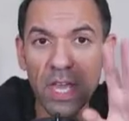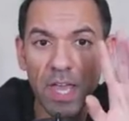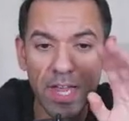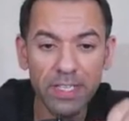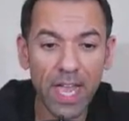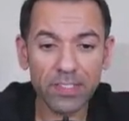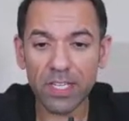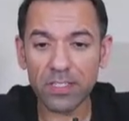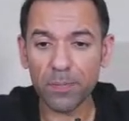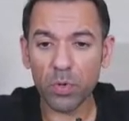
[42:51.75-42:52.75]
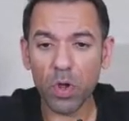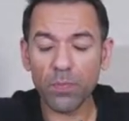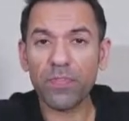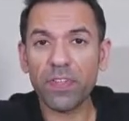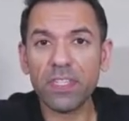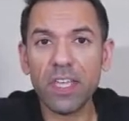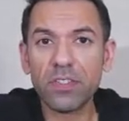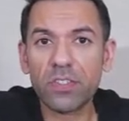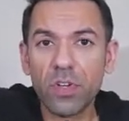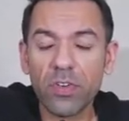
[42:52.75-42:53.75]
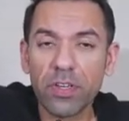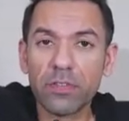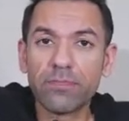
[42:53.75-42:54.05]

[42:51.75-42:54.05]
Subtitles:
And guys, that's a problem within the industry right now.